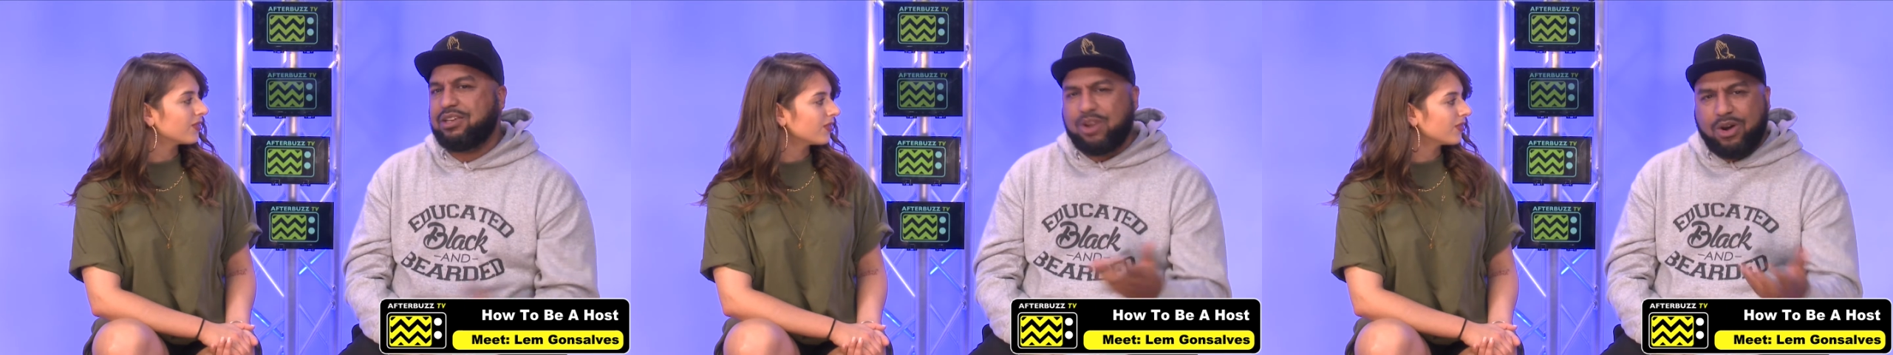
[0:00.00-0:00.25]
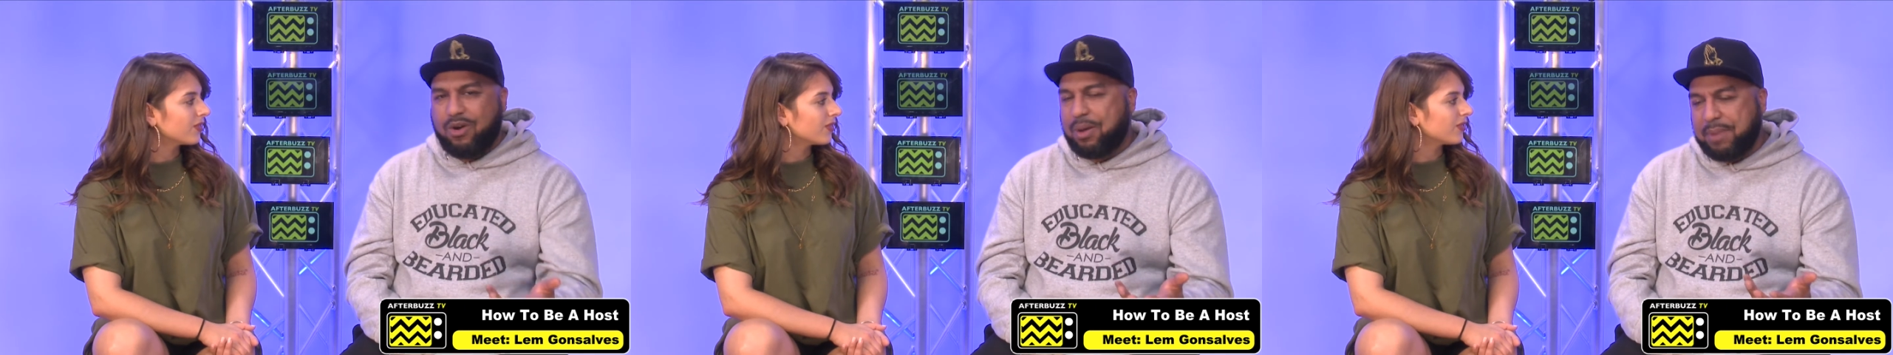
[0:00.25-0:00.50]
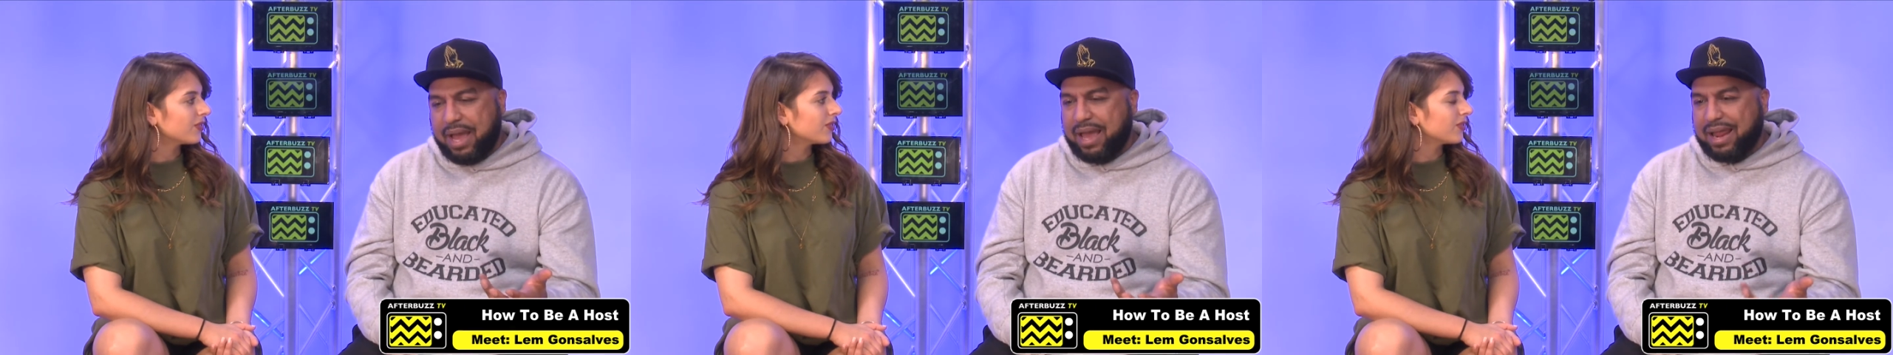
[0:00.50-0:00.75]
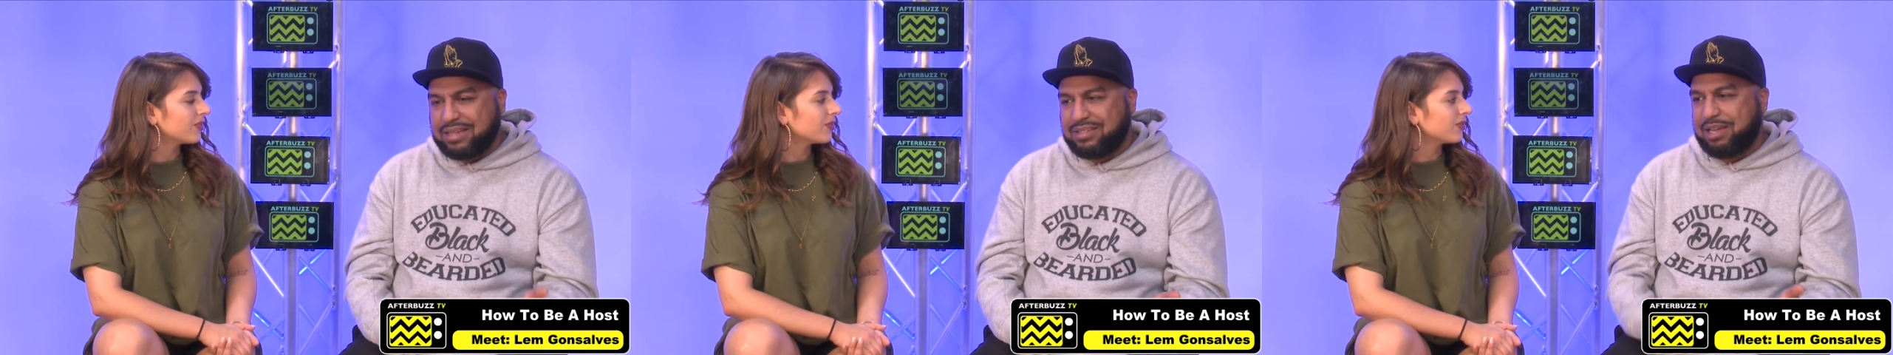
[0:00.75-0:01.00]
Speaker 1: no, I'm not.
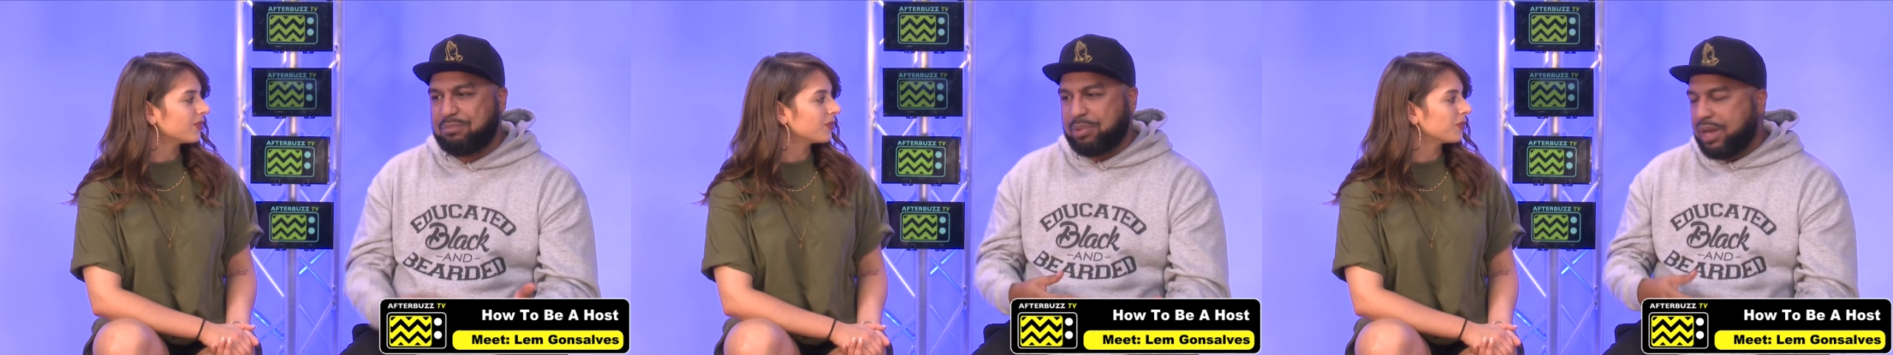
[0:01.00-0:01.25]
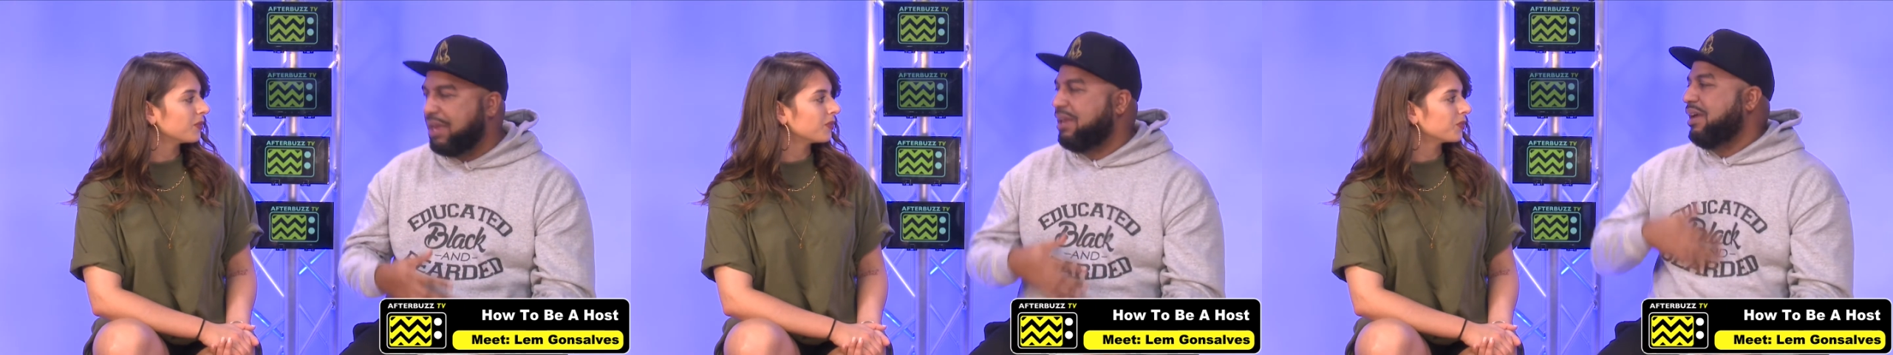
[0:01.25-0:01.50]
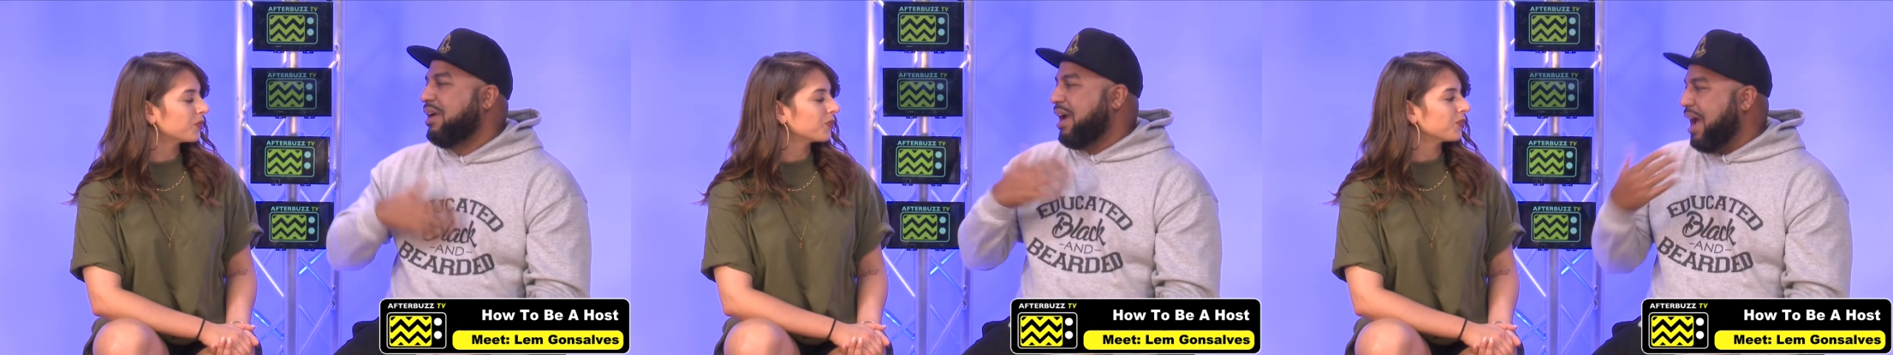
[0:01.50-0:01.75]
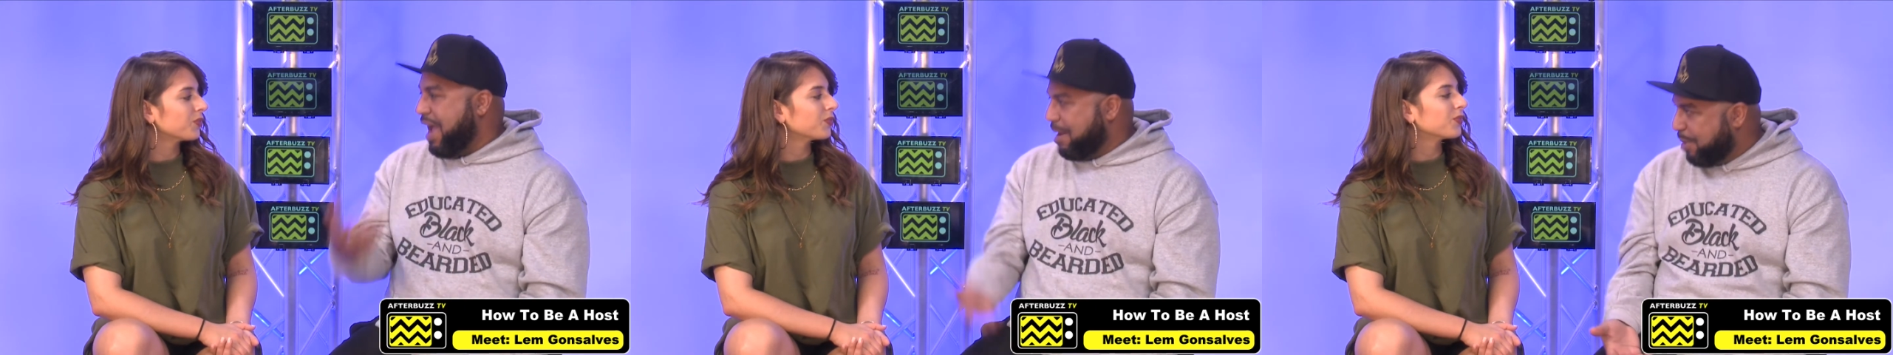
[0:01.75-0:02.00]
I said, but
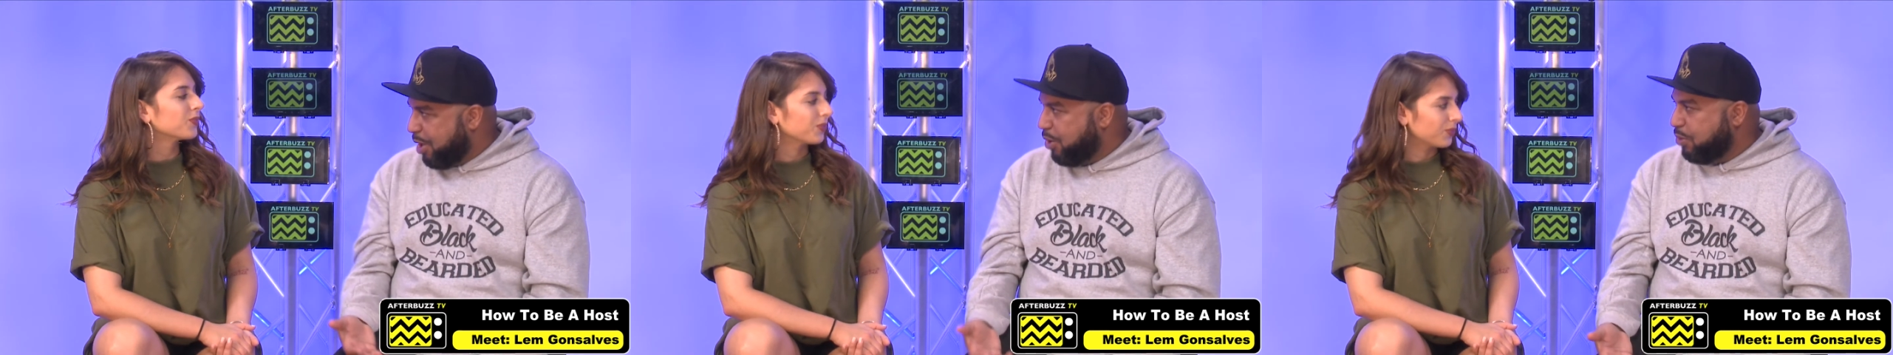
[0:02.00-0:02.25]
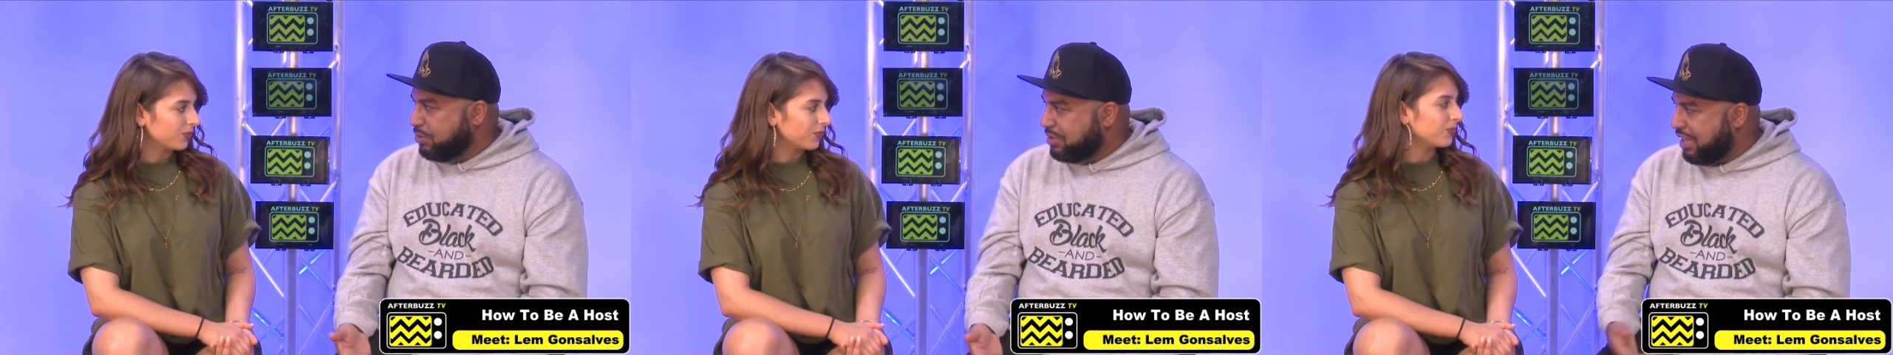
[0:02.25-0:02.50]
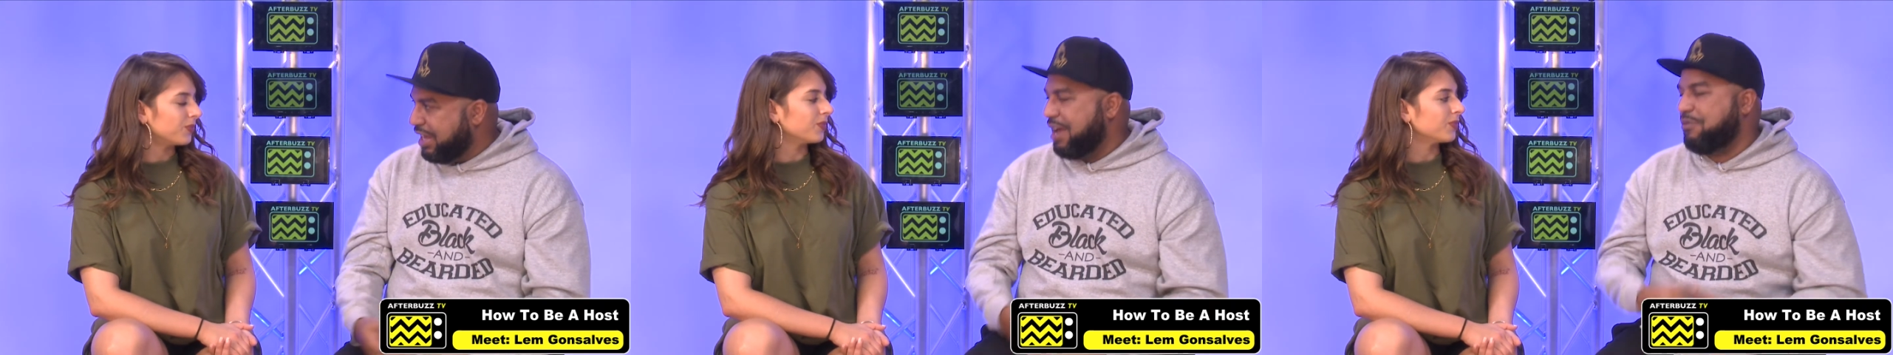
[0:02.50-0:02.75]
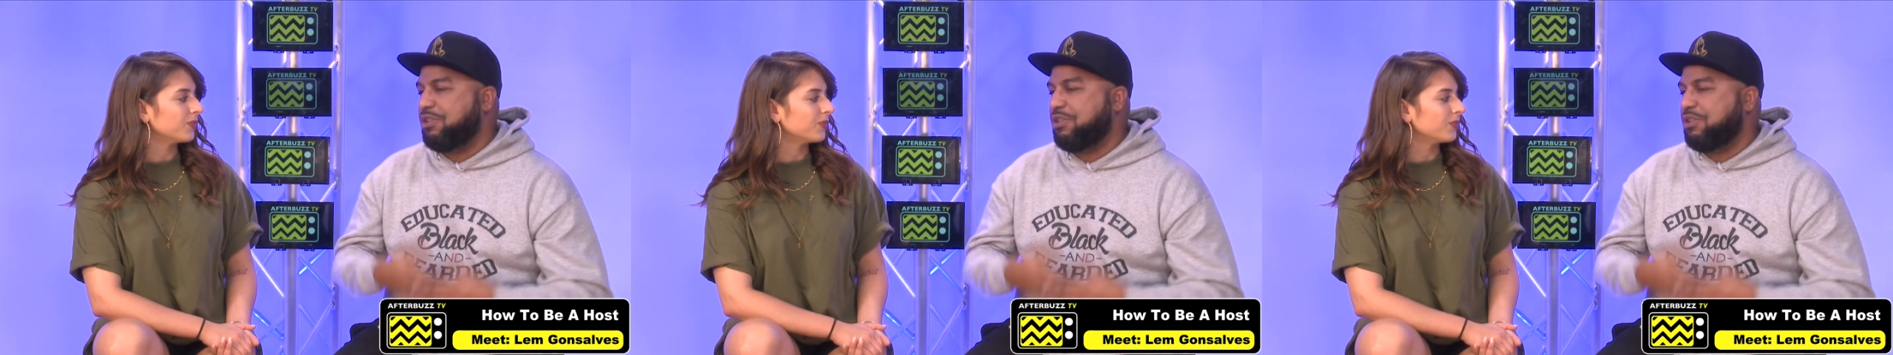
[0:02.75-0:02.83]
I am a host mm-hmm. and I've mm-hmm.